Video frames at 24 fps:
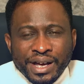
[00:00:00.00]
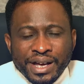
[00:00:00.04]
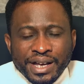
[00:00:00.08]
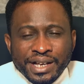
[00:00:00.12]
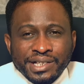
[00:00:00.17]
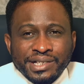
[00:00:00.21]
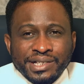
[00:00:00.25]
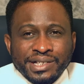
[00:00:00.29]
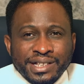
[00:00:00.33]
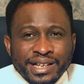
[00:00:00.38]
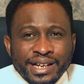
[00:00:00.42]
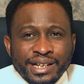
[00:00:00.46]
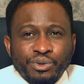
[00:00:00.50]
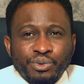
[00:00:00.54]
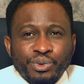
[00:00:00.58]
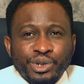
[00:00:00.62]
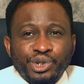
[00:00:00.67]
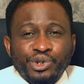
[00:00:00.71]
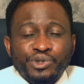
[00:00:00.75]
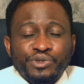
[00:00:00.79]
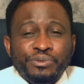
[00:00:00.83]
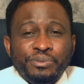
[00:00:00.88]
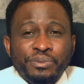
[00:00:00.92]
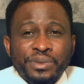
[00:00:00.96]
is that
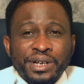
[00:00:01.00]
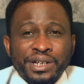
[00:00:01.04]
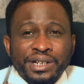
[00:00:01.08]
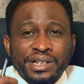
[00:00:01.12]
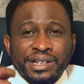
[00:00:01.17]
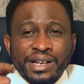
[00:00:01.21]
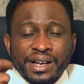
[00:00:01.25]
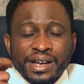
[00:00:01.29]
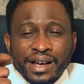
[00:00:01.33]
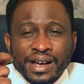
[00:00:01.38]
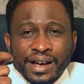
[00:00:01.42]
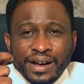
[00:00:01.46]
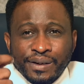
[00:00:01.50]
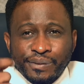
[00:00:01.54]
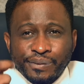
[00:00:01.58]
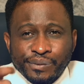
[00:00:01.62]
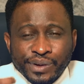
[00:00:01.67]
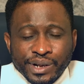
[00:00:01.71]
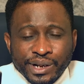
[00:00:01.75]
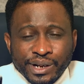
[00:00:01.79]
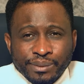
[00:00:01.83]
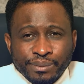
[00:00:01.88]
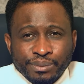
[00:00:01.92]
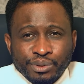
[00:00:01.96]
which you've made
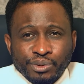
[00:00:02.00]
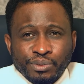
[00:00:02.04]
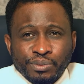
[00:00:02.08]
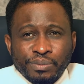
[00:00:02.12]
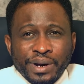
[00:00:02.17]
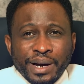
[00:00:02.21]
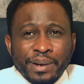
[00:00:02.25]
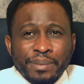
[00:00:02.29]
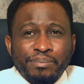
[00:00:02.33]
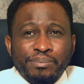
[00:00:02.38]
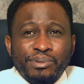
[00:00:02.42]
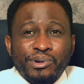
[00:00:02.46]
available by